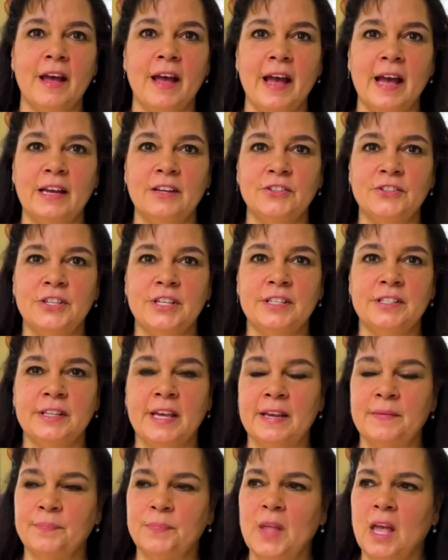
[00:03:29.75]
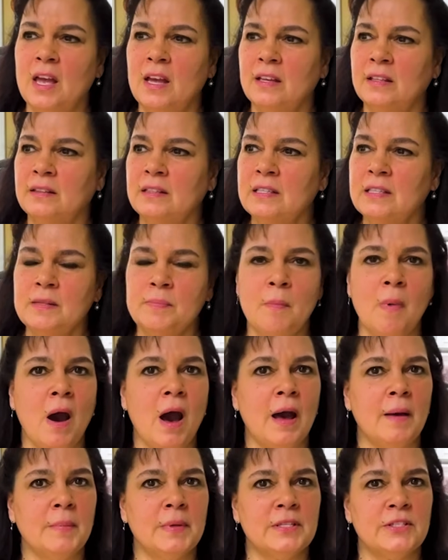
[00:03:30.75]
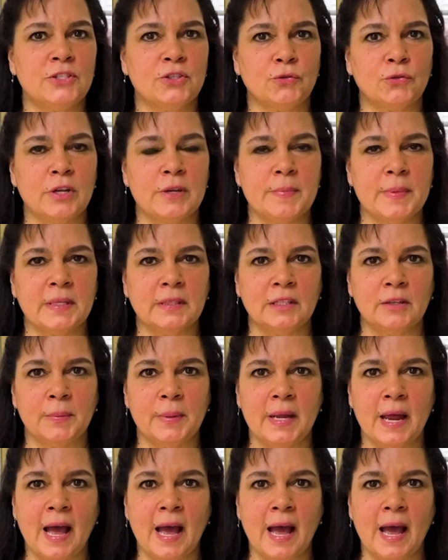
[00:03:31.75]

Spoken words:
and she's like, this mom is screaming a little bit.